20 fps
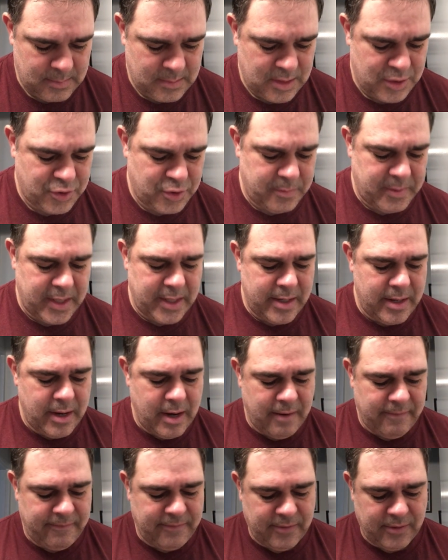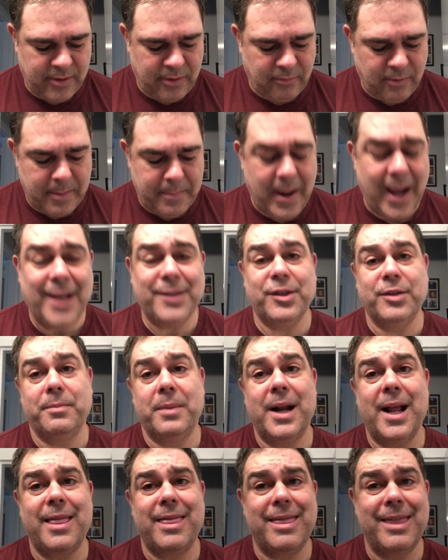This should be enough for 3 passes,
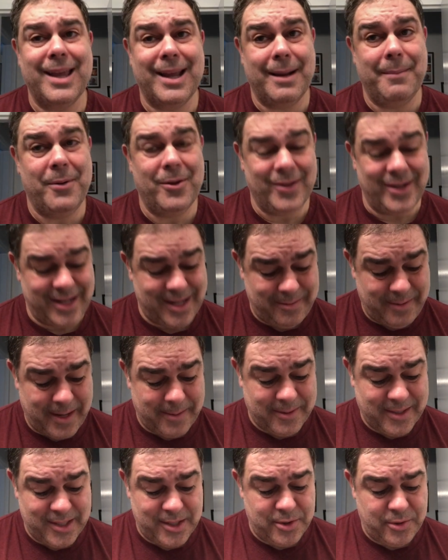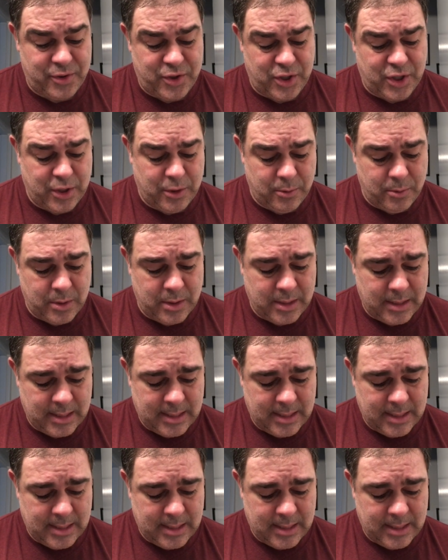but I think I'm only going to be able to do 2.